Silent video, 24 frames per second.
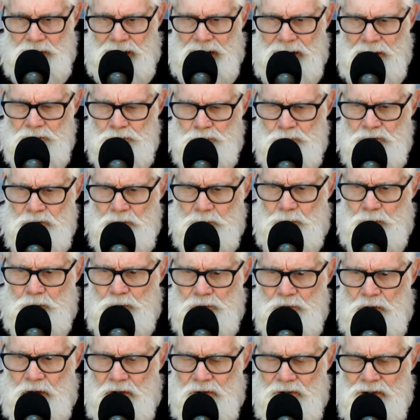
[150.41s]
I was with the
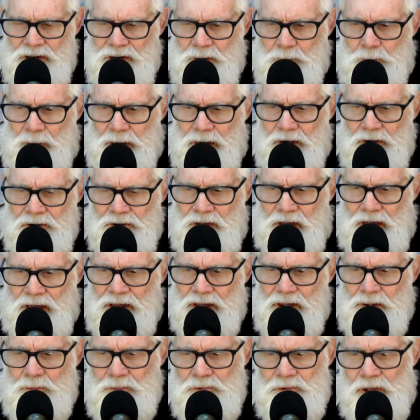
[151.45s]
Bulldog in the
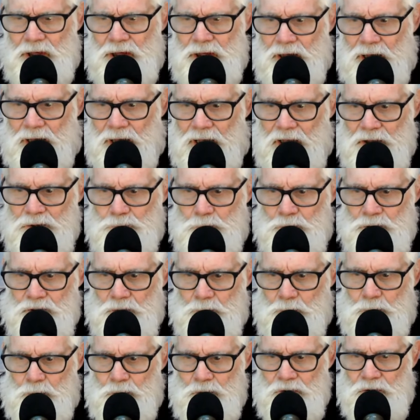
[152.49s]
Maritimes. I was with the
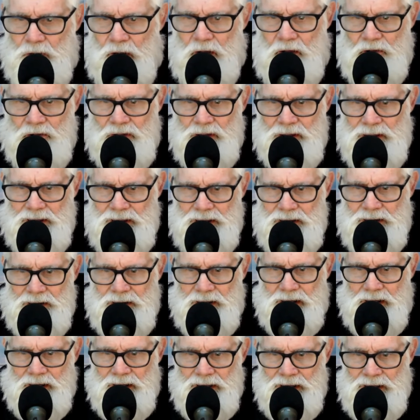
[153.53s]
Bulldog in
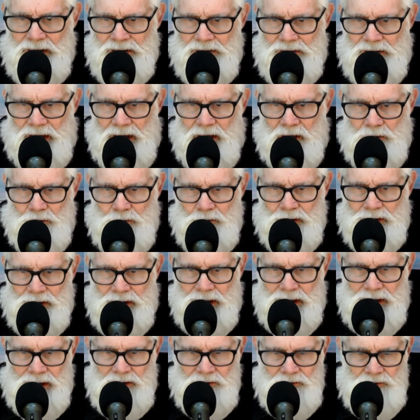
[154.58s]
uh, in Calgary,
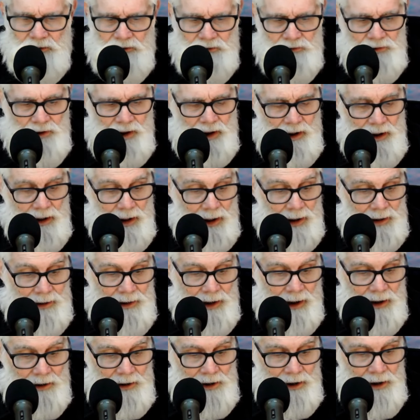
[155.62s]
Kansas, and
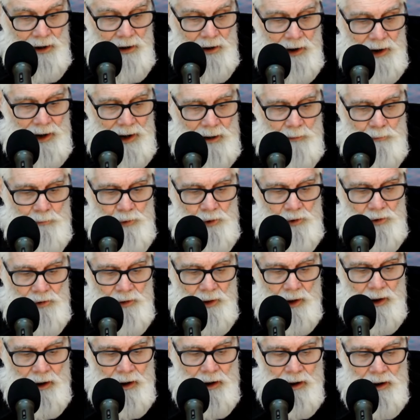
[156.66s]
now here I am with
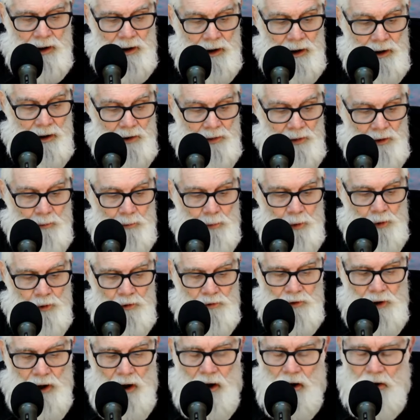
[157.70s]
uh, the
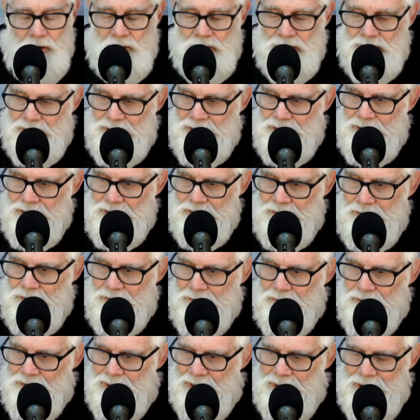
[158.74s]
Bulldog in
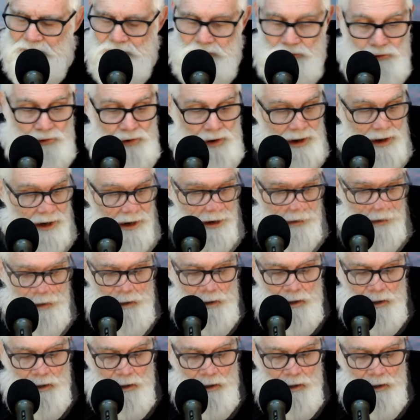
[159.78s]
Kansas City.